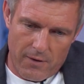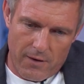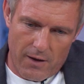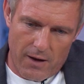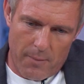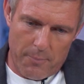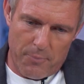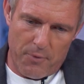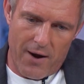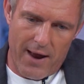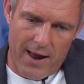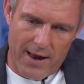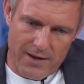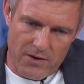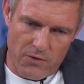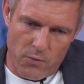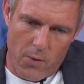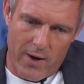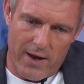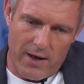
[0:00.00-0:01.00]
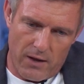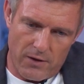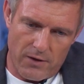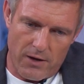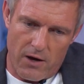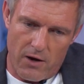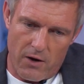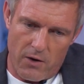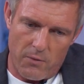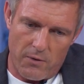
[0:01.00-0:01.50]
a brand well
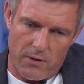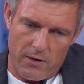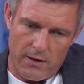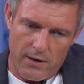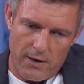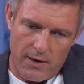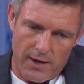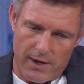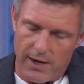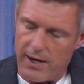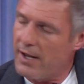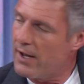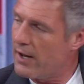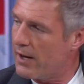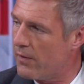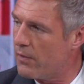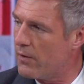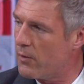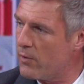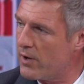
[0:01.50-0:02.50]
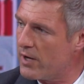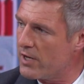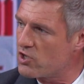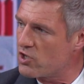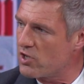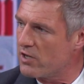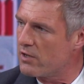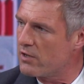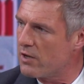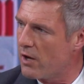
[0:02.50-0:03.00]
known here in the
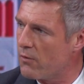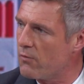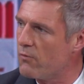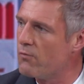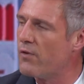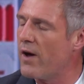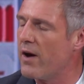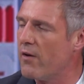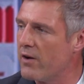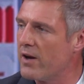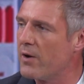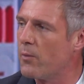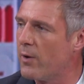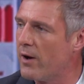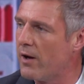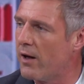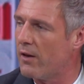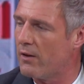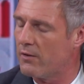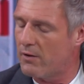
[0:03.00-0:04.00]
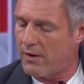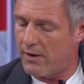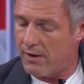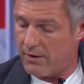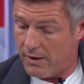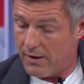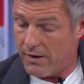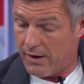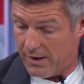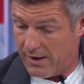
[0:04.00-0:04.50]
region, known very well
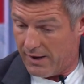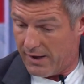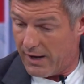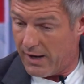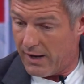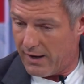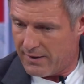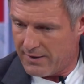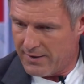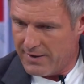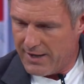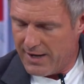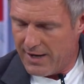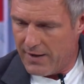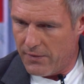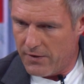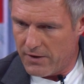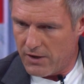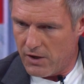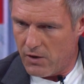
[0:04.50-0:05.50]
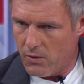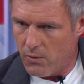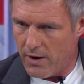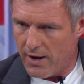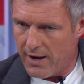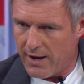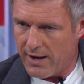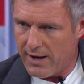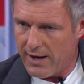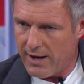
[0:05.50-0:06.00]
here in the
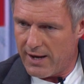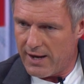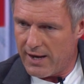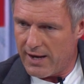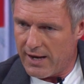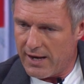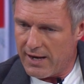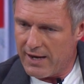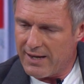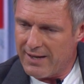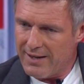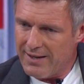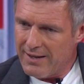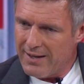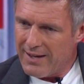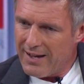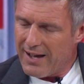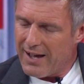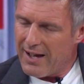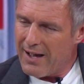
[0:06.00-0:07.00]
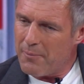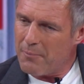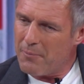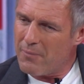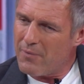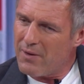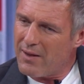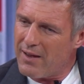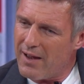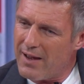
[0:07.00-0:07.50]
UAE.
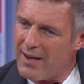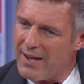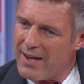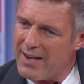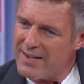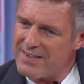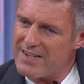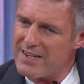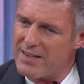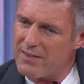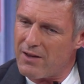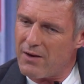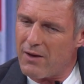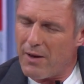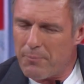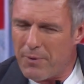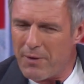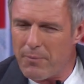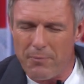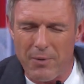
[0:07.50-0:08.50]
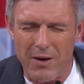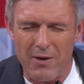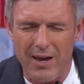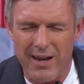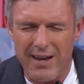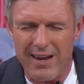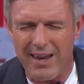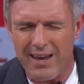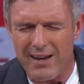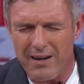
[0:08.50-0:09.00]
Is it that, but
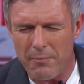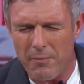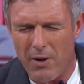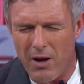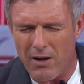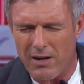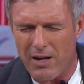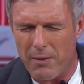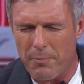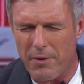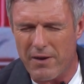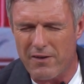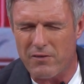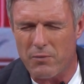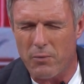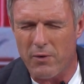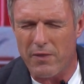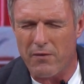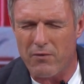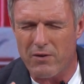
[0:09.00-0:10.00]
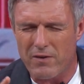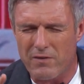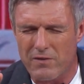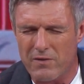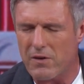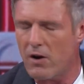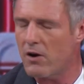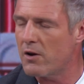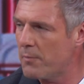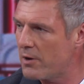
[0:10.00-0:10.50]
in a marketplace where there is
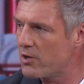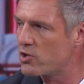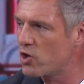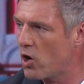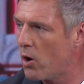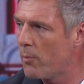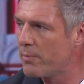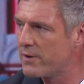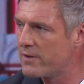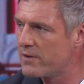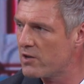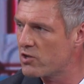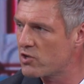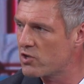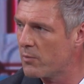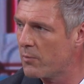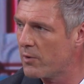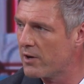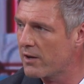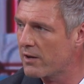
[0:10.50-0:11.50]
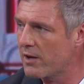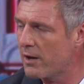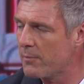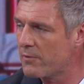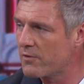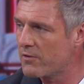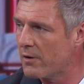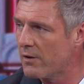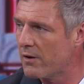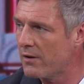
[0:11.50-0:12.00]
so much competition when it
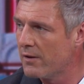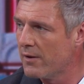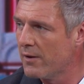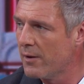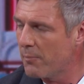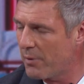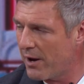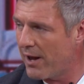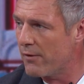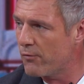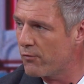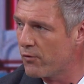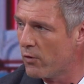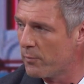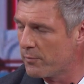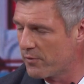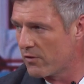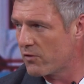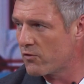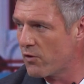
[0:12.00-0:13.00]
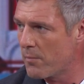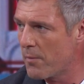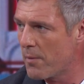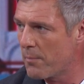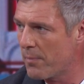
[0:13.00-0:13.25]
comes to platforms and streaming